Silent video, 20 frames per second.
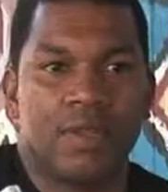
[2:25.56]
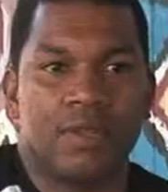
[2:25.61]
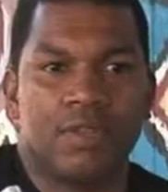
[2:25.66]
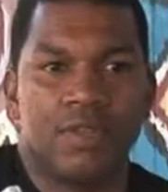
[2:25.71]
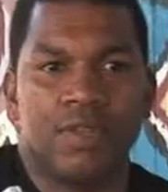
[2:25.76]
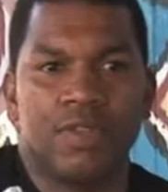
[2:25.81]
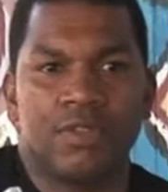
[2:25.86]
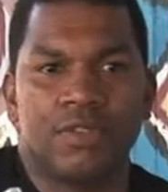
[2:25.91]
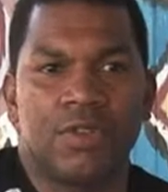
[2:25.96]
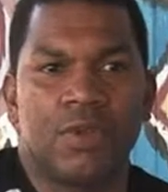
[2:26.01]

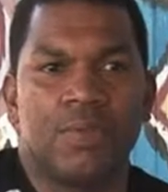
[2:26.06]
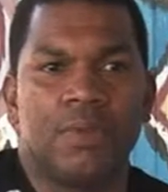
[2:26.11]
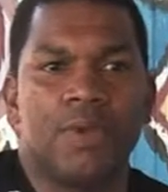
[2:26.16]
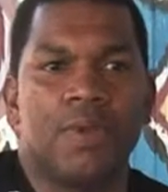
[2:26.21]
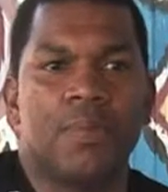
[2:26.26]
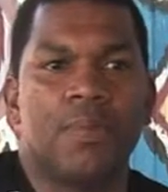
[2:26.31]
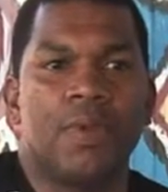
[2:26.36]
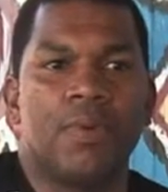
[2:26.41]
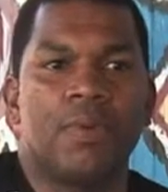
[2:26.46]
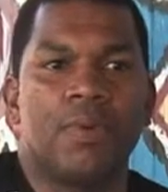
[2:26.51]
there are so
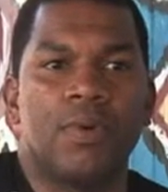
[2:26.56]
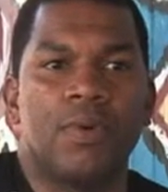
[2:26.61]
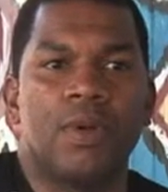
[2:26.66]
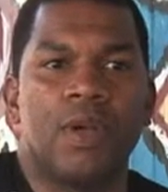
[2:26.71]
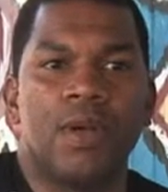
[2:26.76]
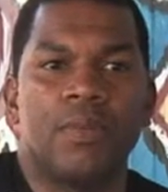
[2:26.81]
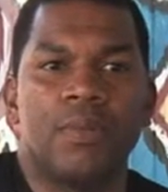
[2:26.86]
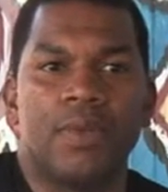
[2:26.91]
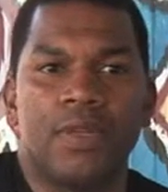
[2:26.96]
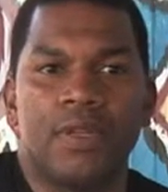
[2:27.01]
many people
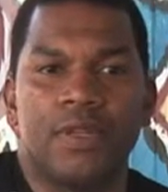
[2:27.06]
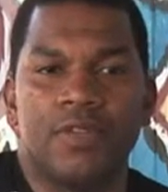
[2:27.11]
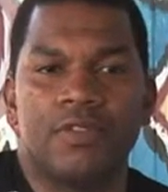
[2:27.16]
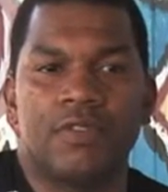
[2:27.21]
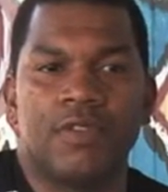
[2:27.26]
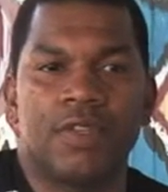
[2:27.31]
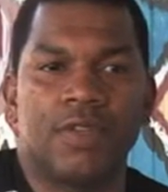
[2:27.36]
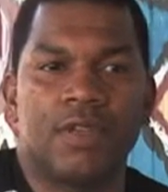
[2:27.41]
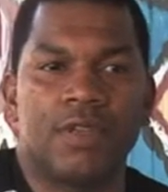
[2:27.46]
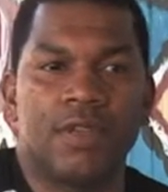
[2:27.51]
come in and
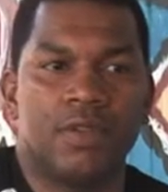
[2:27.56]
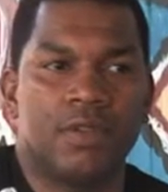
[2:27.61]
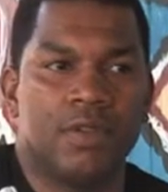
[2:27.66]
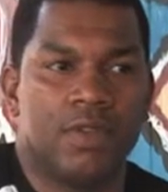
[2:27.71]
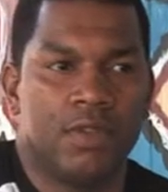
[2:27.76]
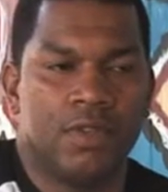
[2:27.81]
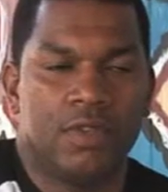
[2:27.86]
tell